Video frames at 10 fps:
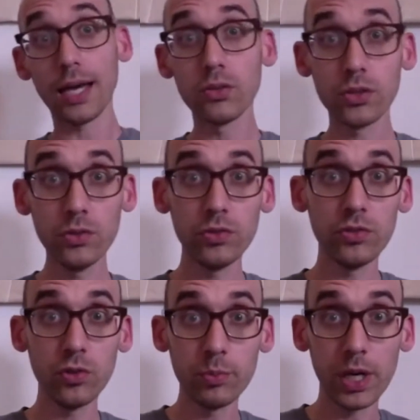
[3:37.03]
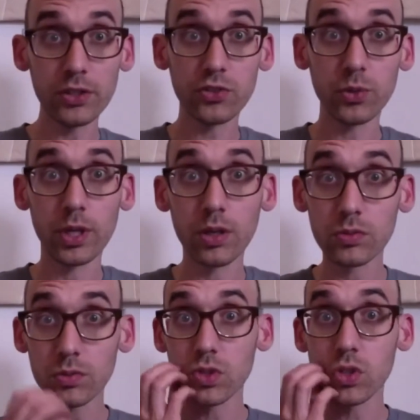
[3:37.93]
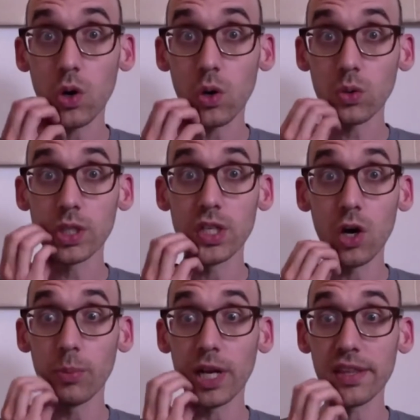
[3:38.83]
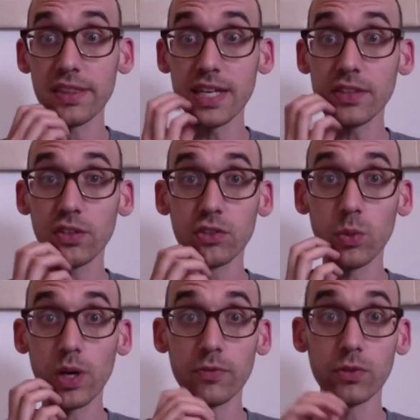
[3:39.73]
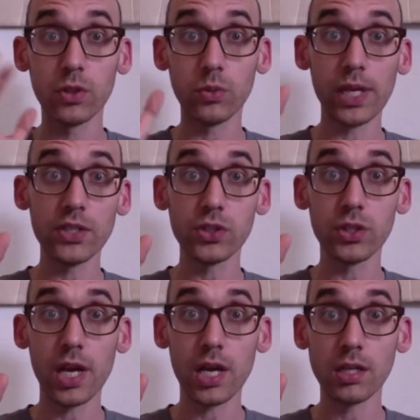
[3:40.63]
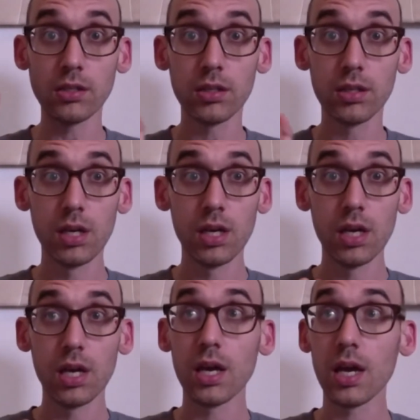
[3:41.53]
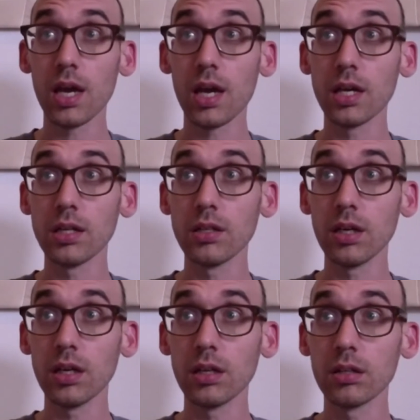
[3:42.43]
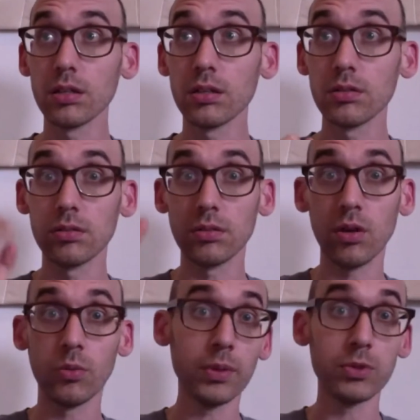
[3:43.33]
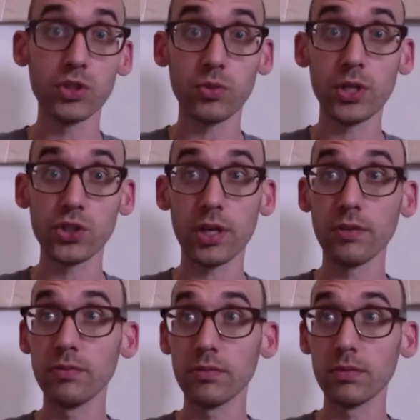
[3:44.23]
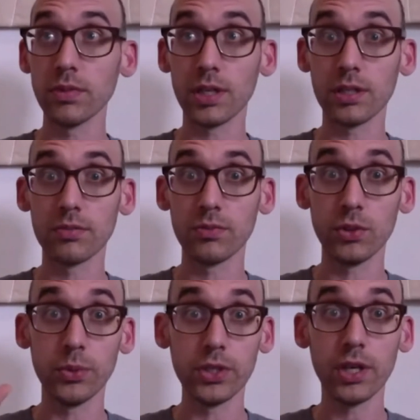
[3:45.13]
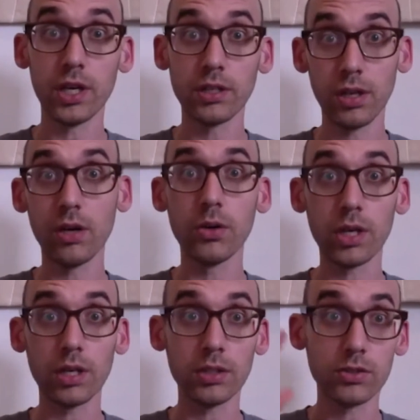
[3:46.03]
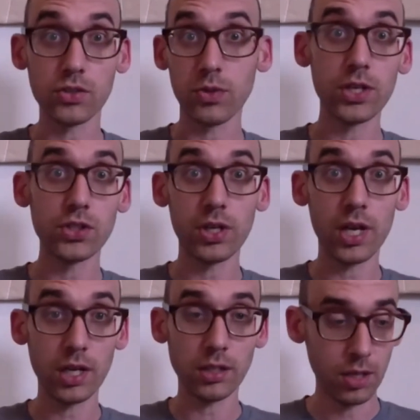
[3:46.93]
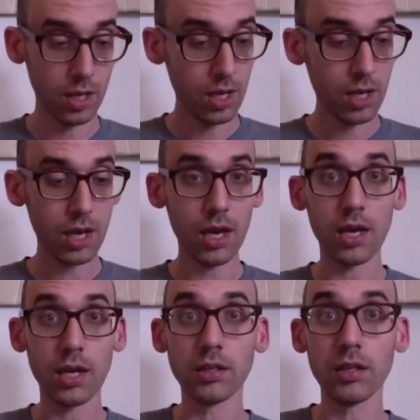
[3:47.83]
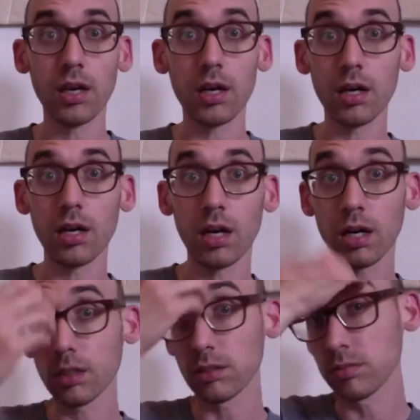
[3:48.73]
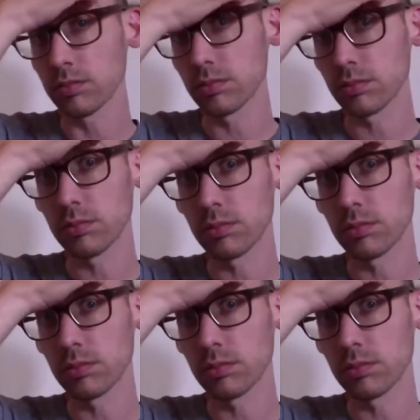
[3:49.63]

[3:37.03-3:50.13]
I don't use Zoom much, so I don't totally know, but I think there's a way for you to raise your hand. And, oh, maybe you just raise your hand, like your real hand? Oh, okay, just raise your hand, and I'll